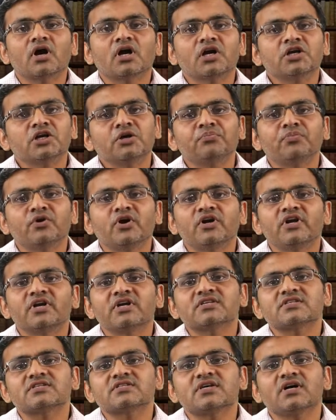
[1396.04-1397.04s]
contemporary
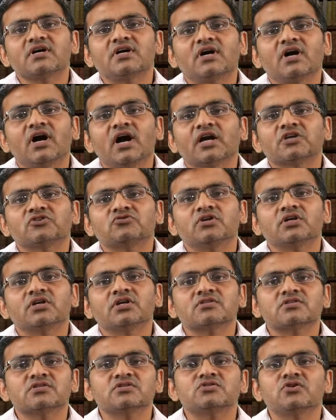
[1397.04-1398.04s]
Russia, actually
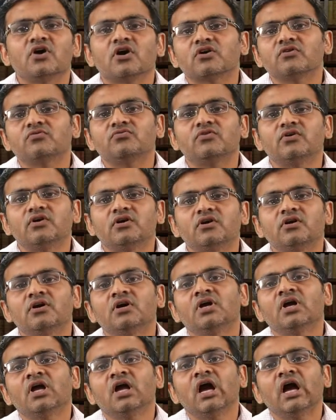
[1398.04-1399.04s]
Russian geographer
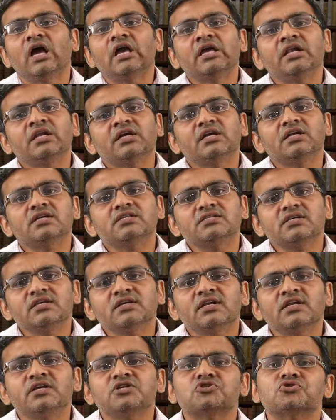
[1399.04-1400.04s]

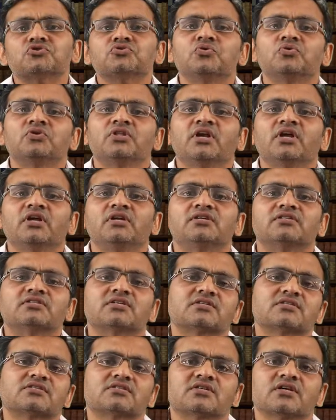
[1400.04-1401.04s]
increasingly saw their
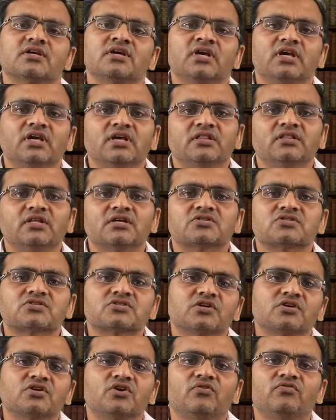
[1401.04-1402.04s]
interest in the
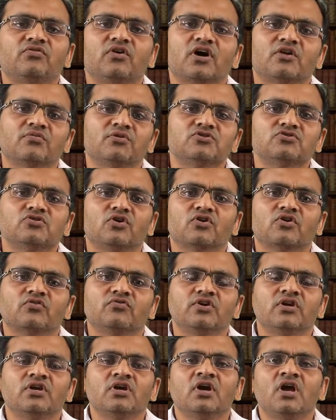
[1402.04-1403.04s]
study of urban
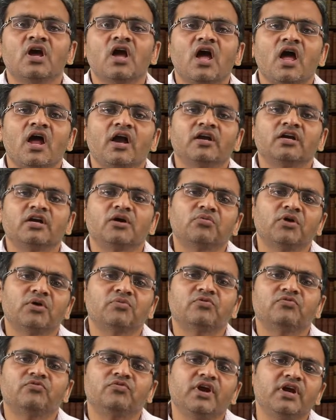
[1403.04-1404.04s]
geography and
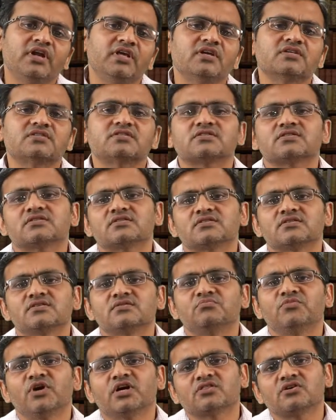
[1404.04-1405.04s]
developed various
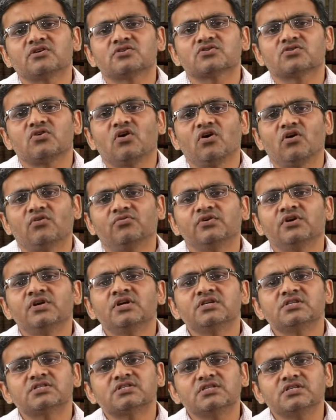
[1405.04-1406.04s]
methods of
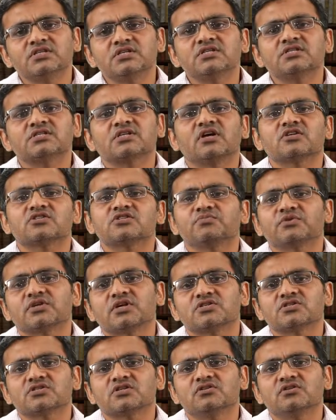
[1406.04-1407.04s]
cities
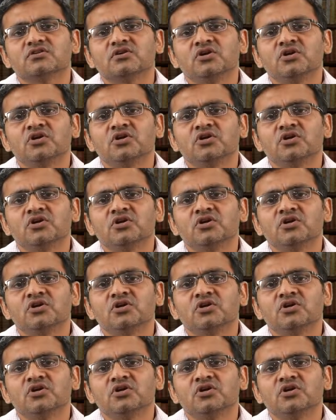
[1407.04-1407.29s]
classification.